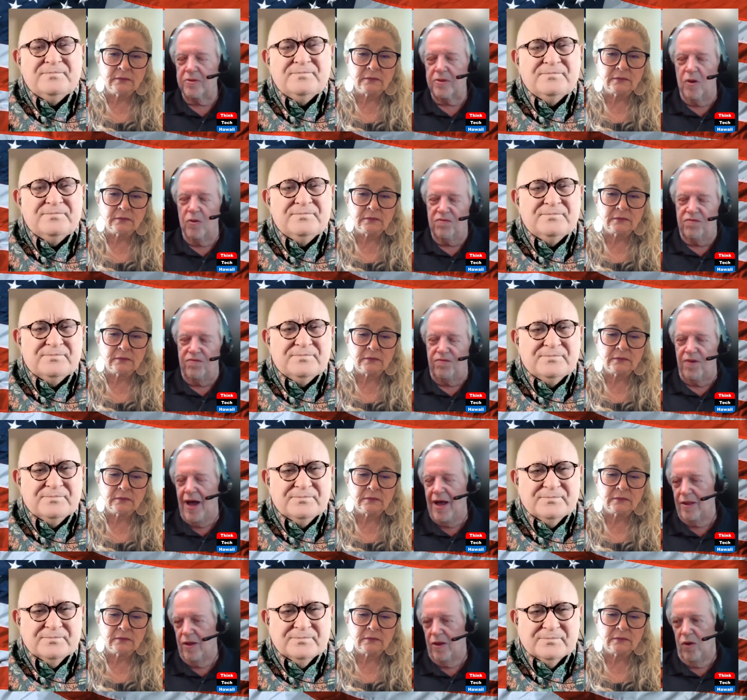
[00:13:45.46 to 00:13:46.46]
Speaker 1: don't
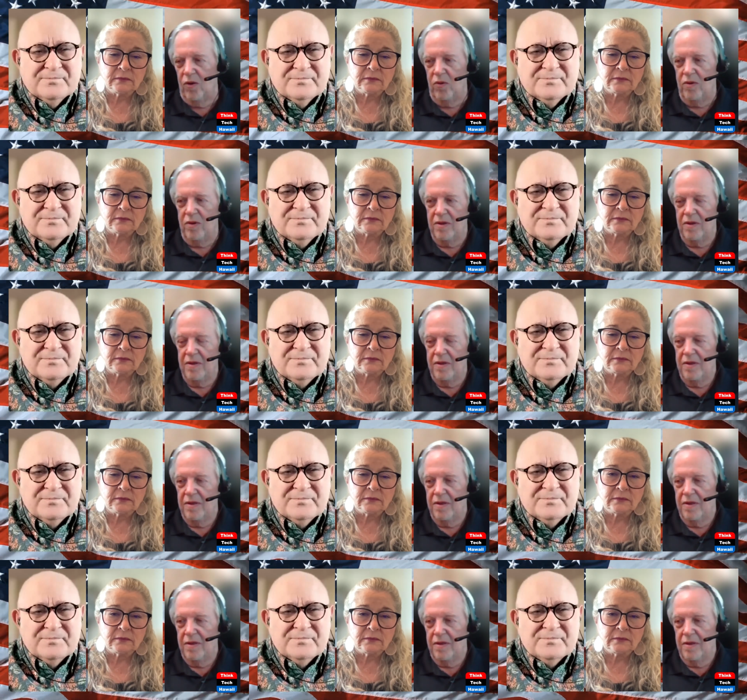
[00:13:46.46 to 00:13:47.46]
follow
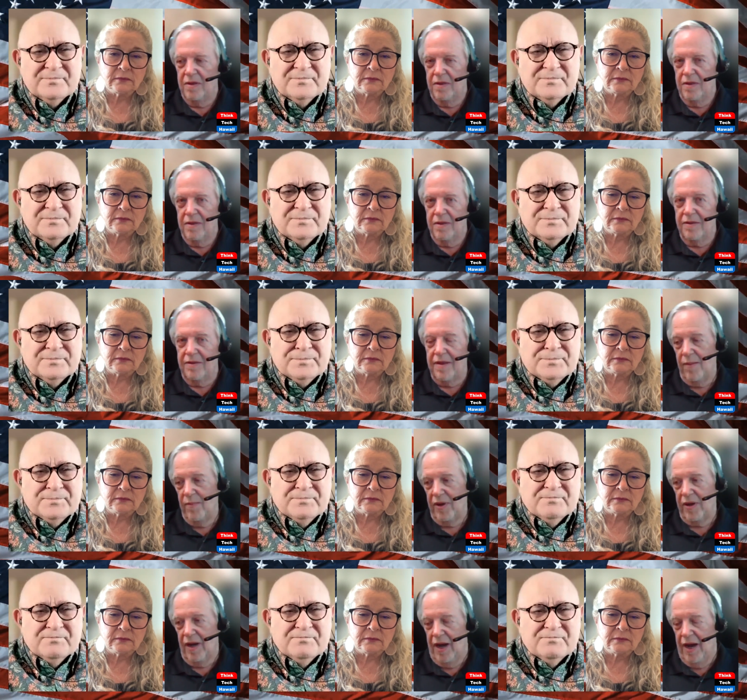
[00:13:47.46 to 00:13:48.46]

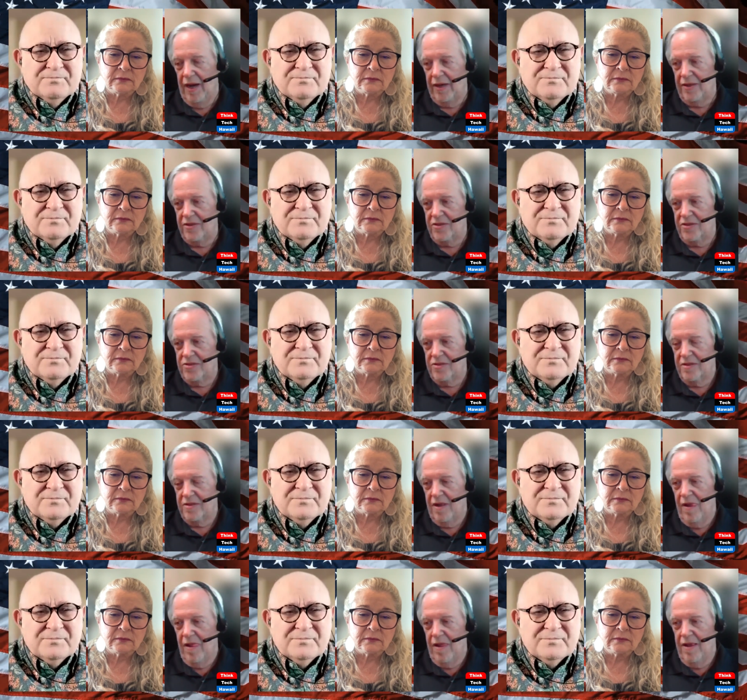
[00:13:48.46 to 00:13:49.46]
demagogues
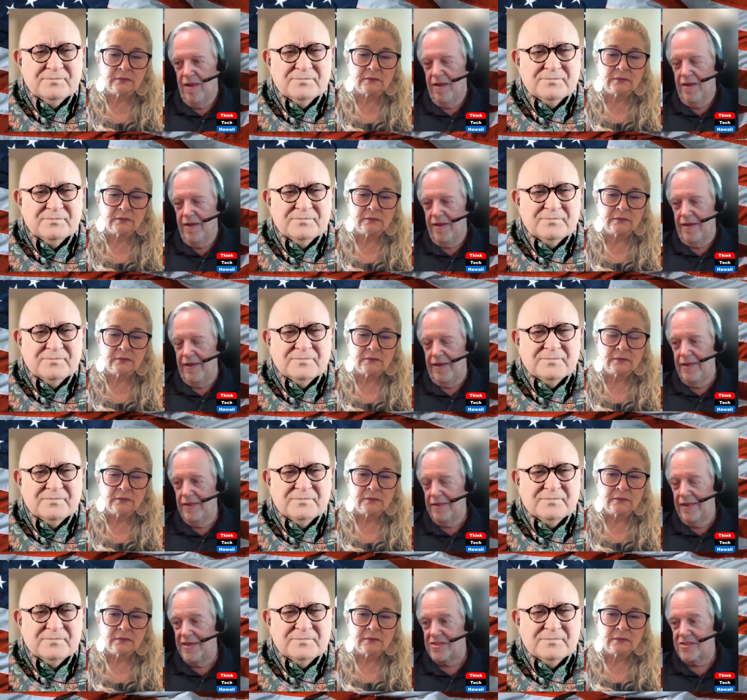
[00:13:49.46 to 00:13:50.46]

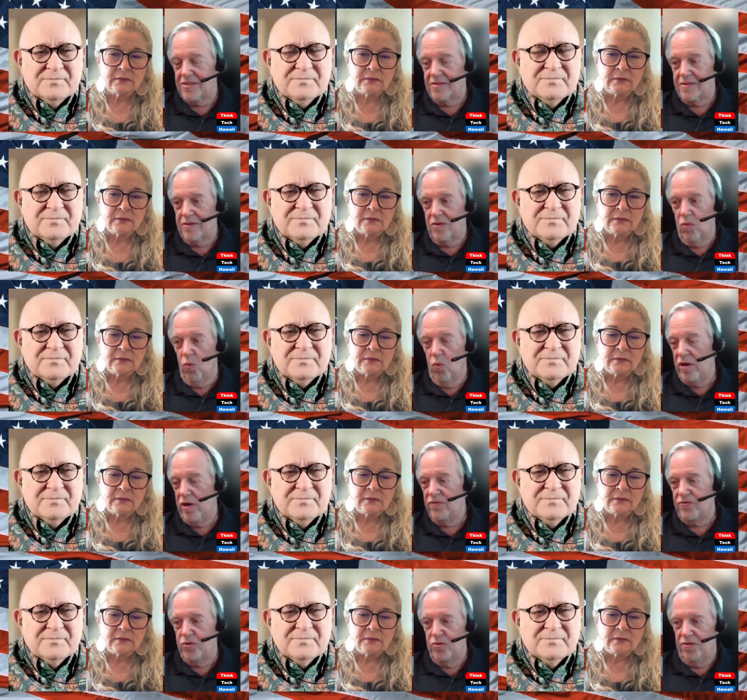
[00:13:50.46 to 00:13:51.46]
unless one
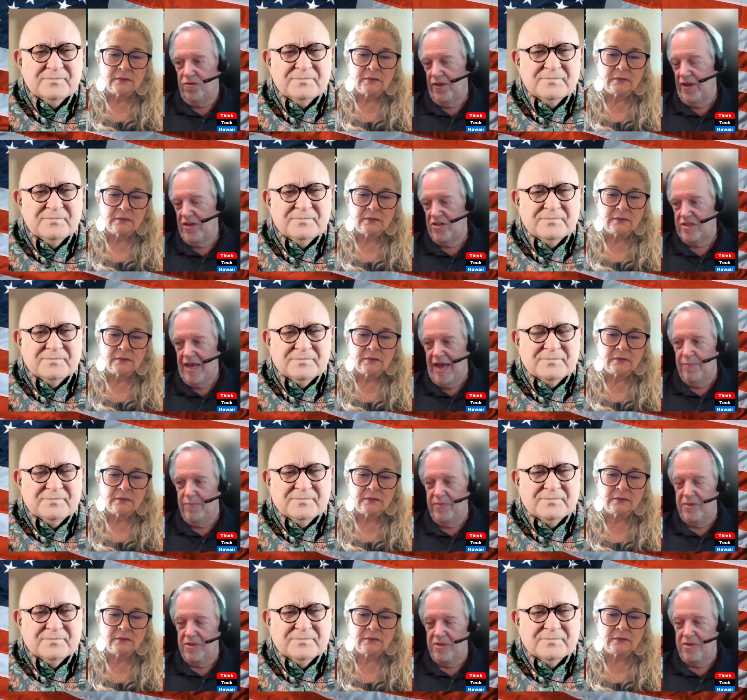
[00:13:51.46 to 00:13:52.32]
of two things happens.